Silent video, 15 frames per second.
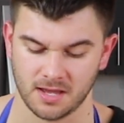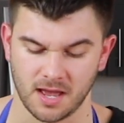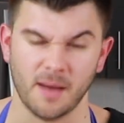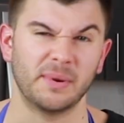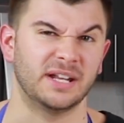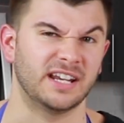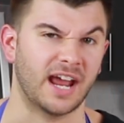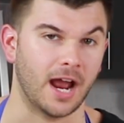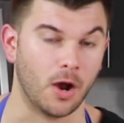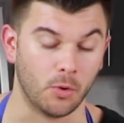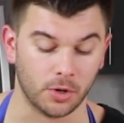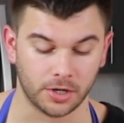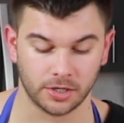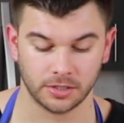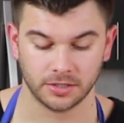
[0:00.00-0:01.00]
about an
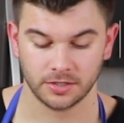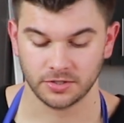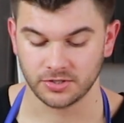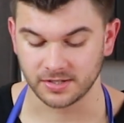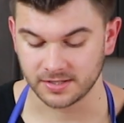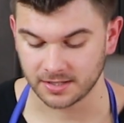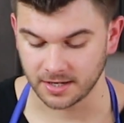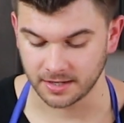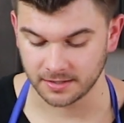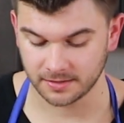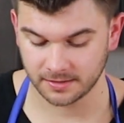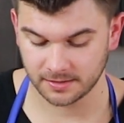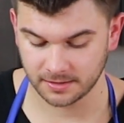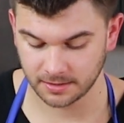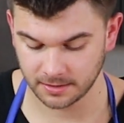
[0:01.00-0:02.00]
hour just because